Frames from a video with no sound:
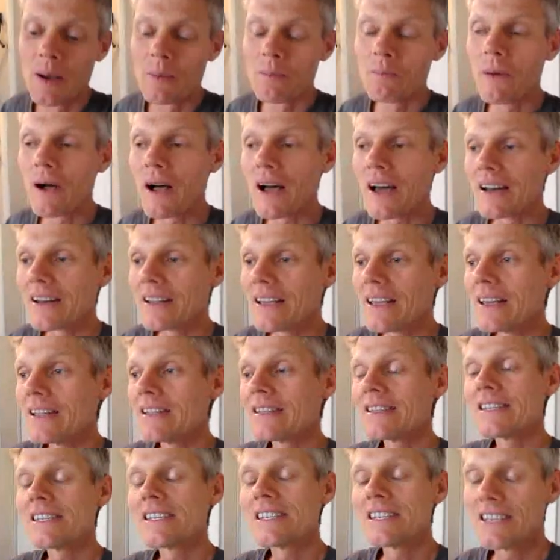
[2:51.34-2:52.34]
But
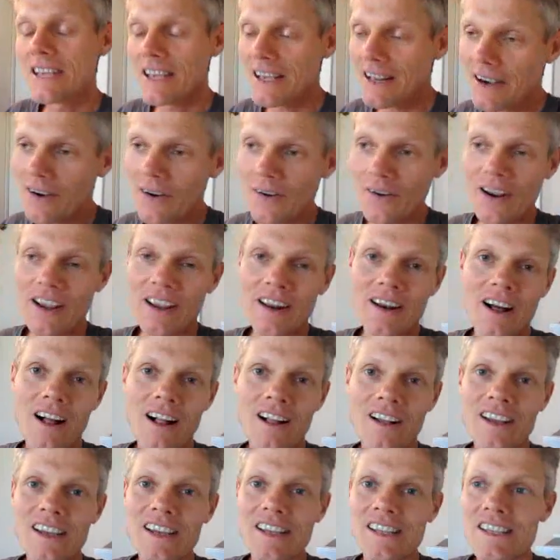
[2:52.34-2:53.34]
considering,
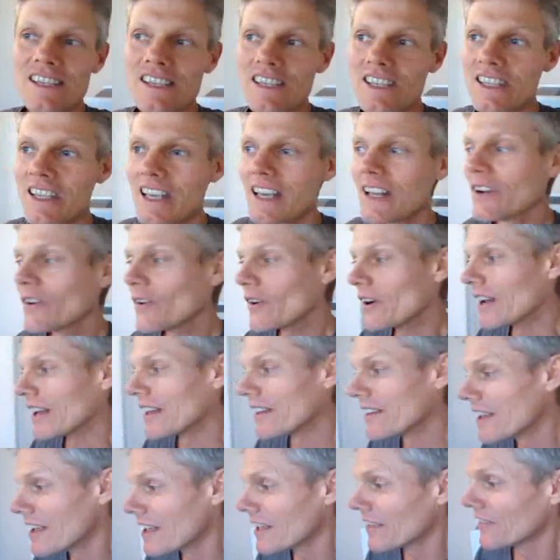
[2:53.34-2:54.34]
all
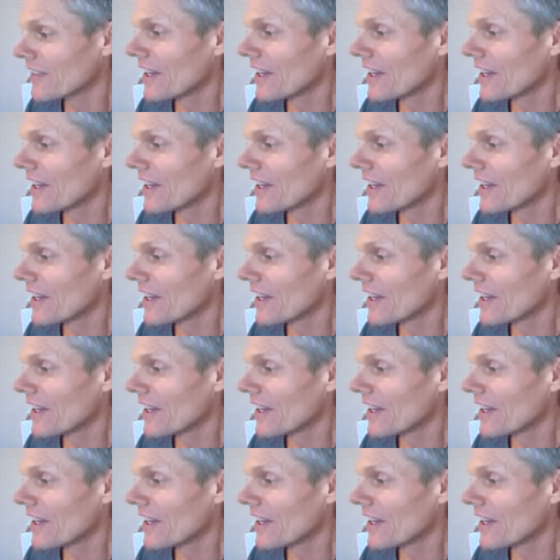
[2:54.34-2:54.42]
considering